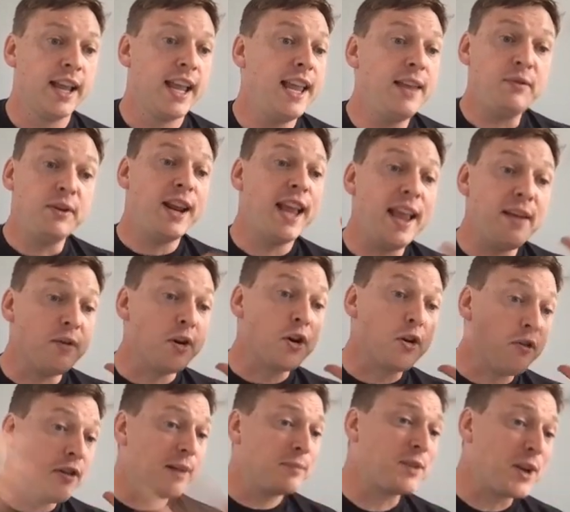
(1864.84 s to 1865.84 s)
Even
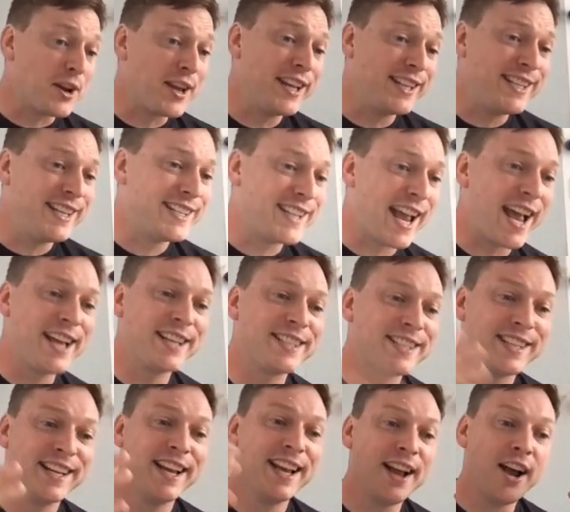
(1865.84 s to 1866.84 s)
CryptoKitties
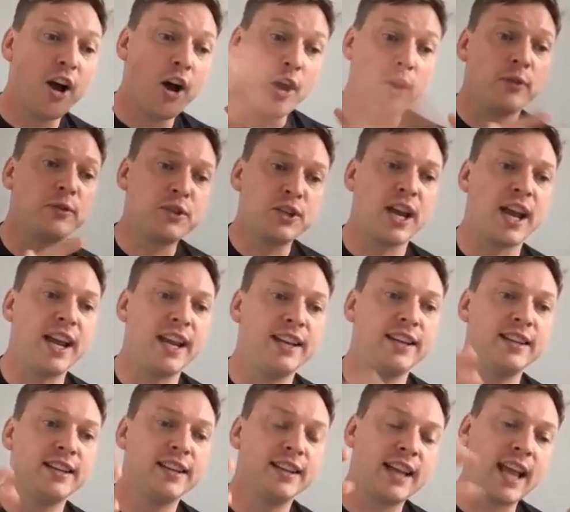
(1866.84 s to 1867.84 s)
has
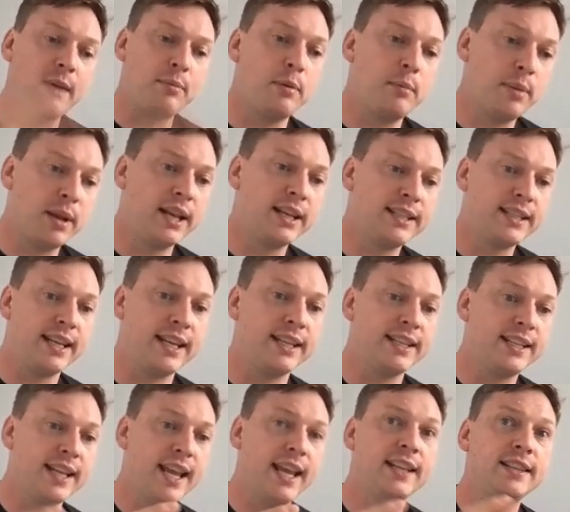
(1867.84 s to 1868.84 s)
off-chain
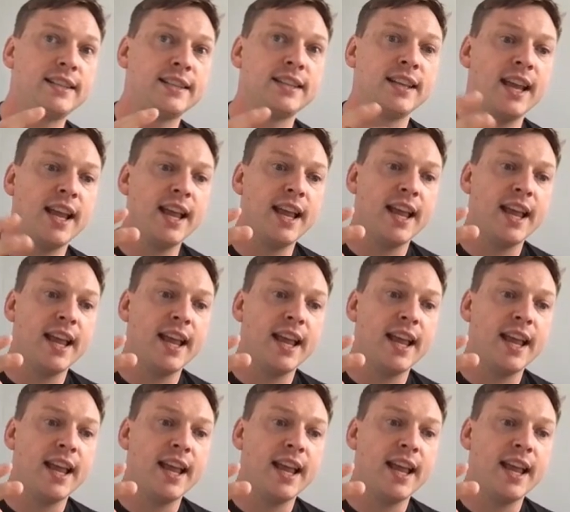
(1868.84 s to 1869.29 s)
capabilities. It's